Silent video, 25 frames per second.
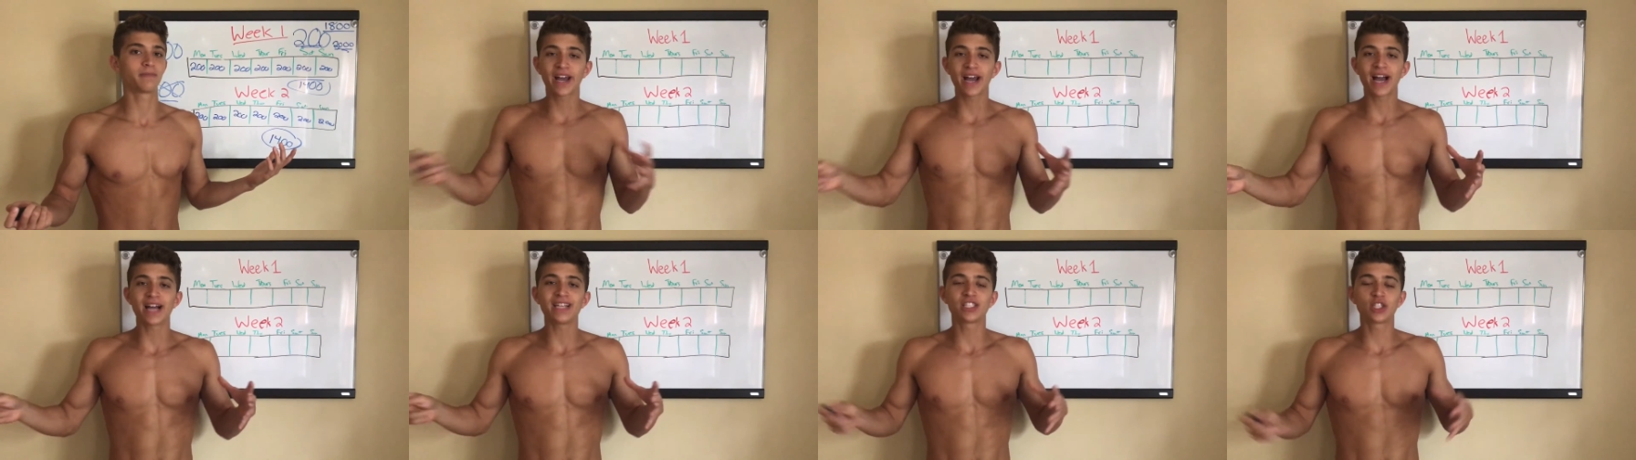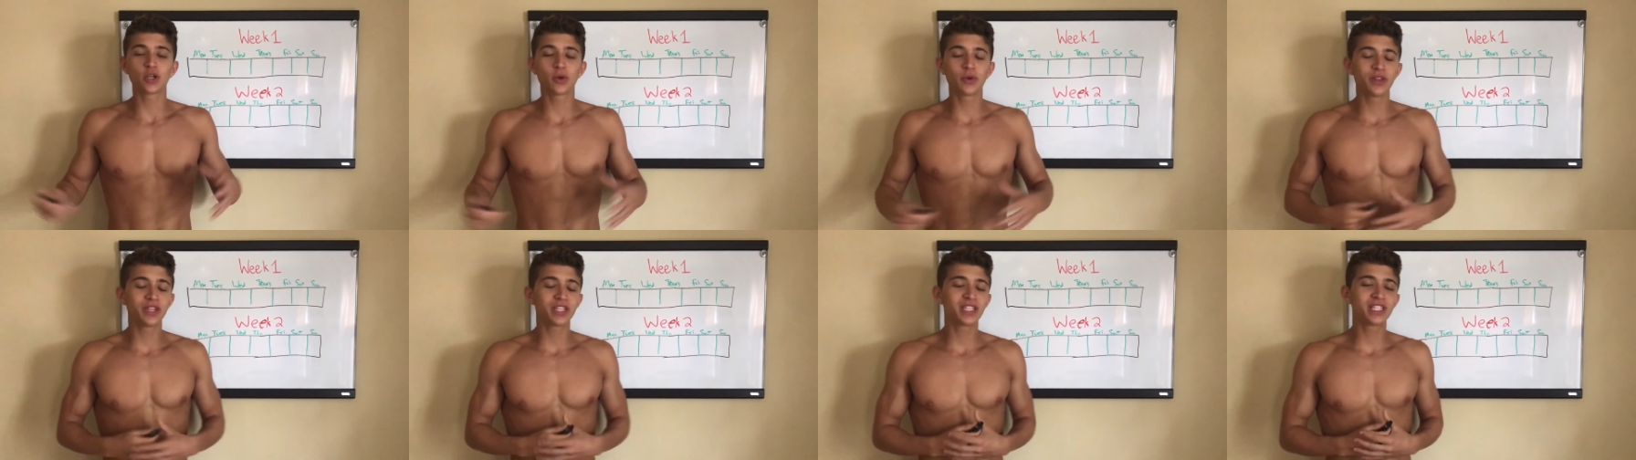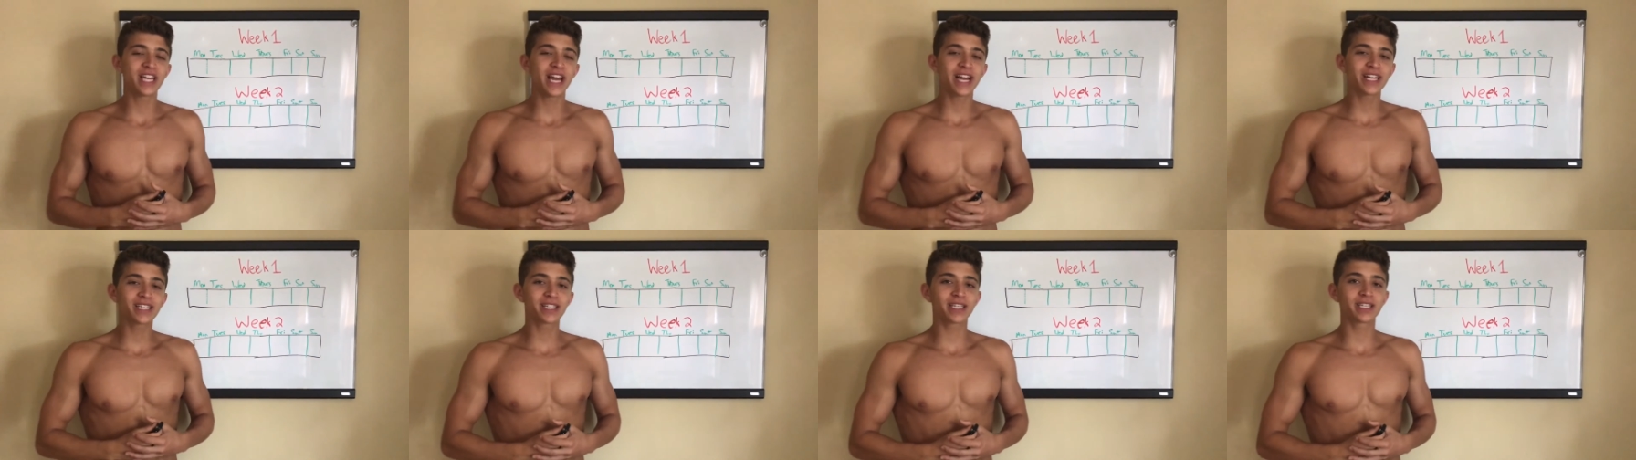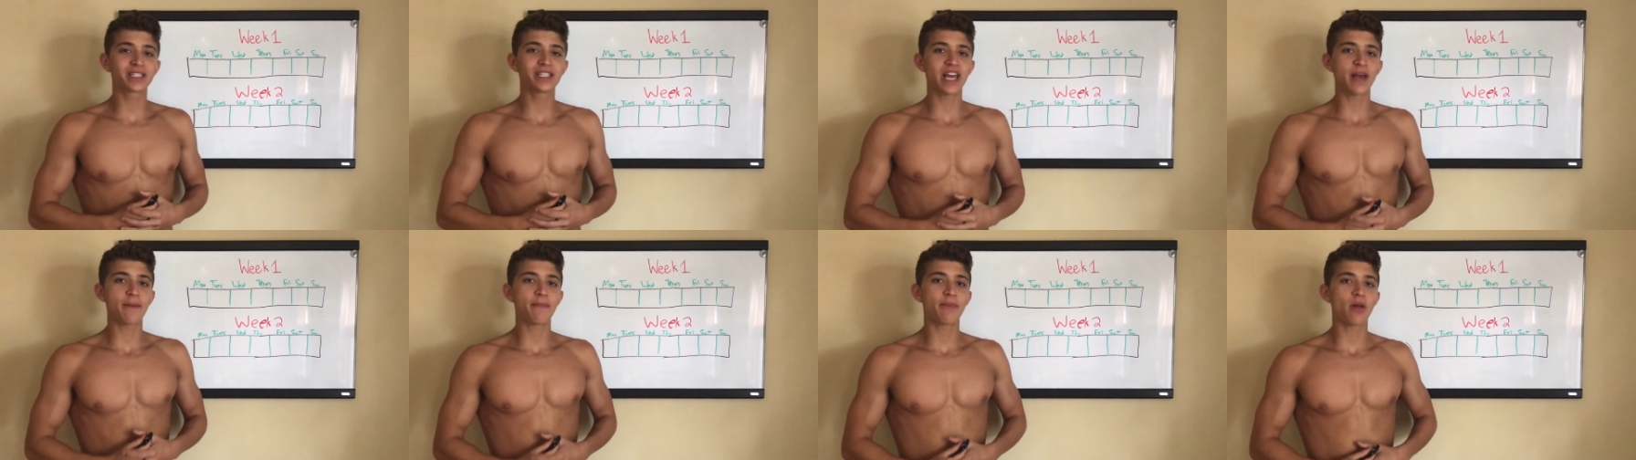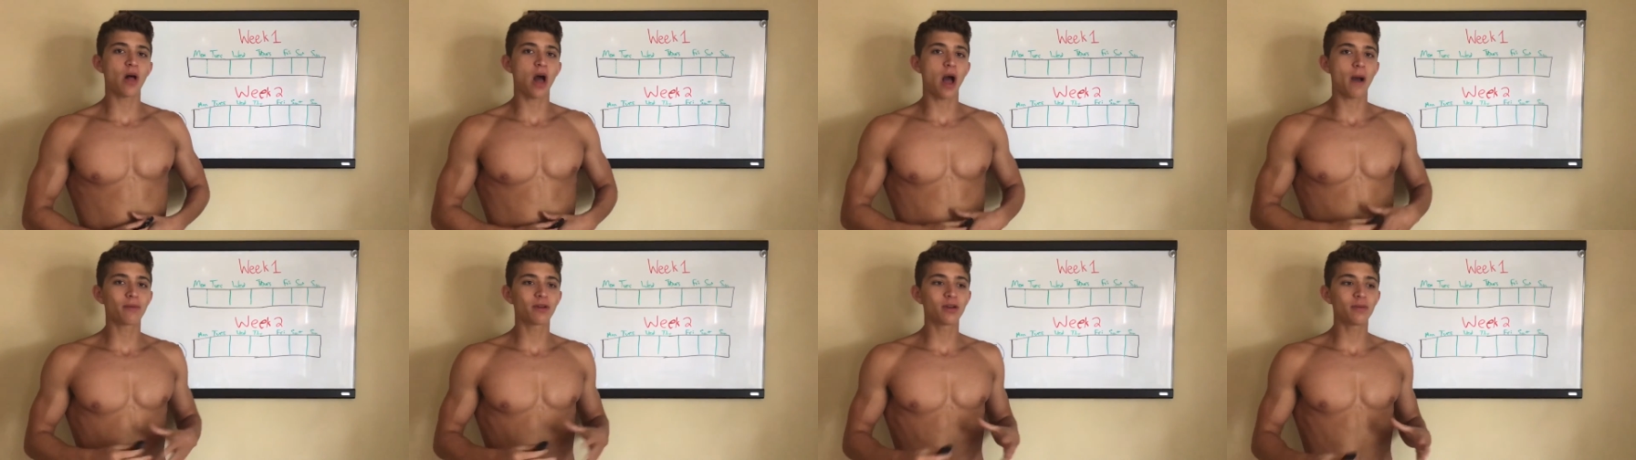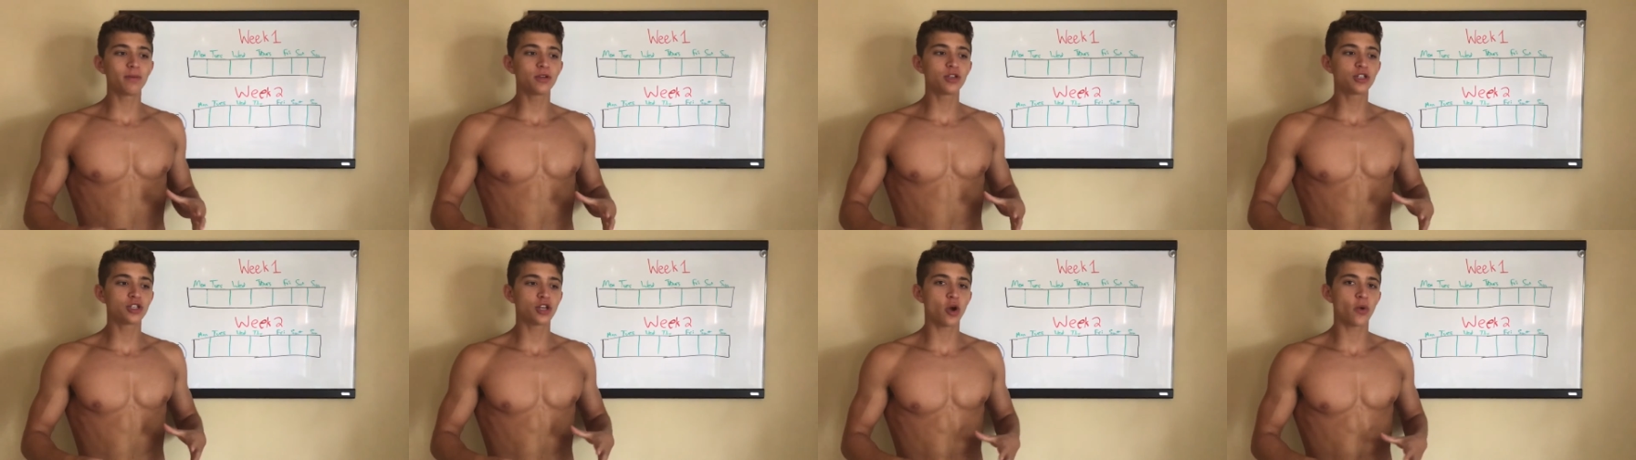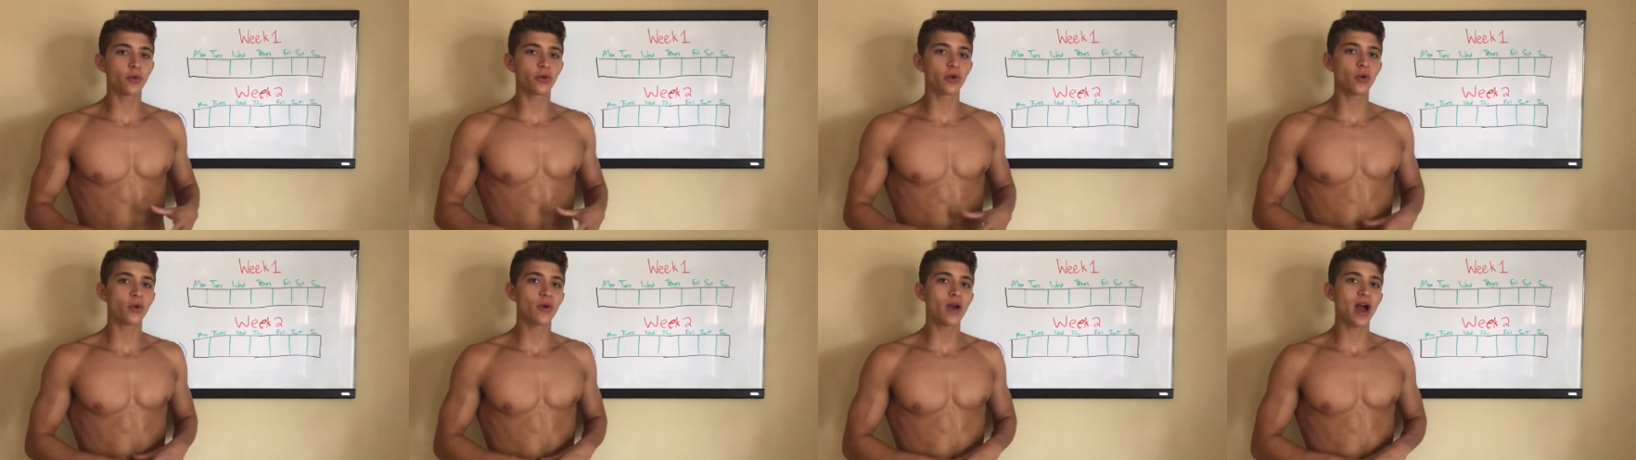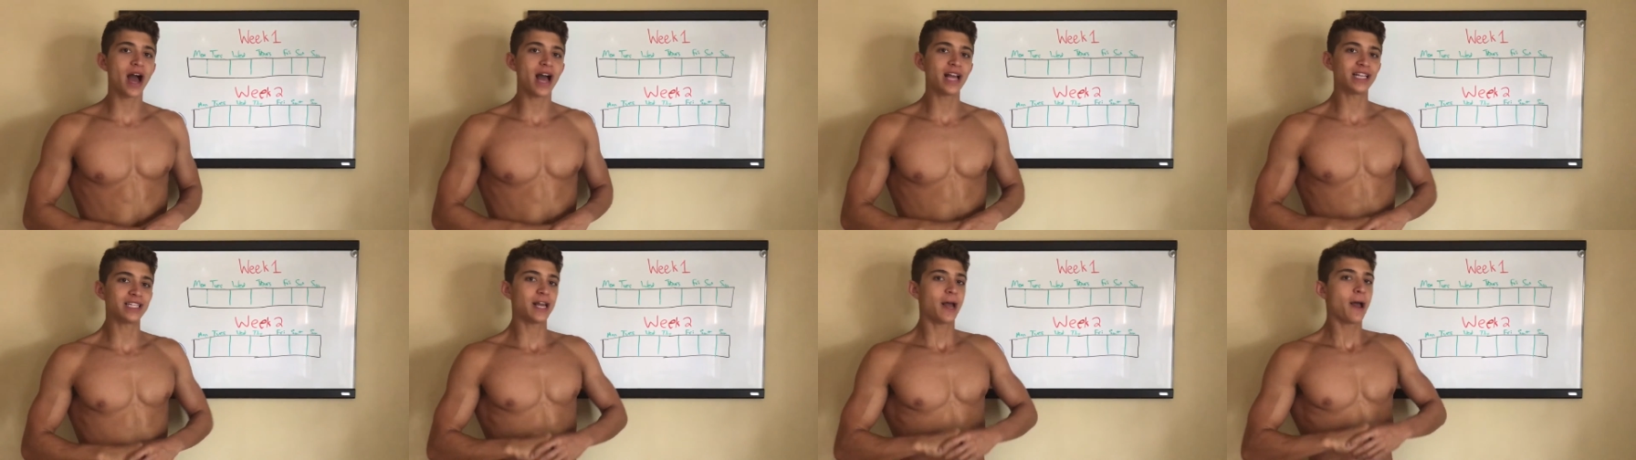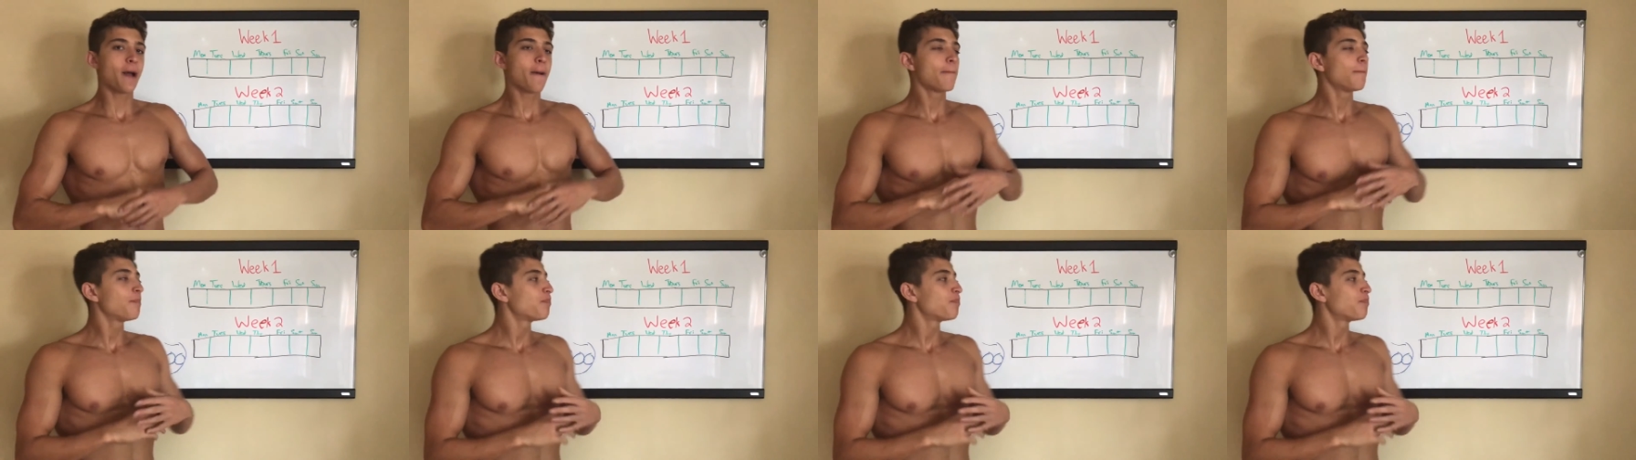Okay guys, so in this next example, I'm gonna be showing you guys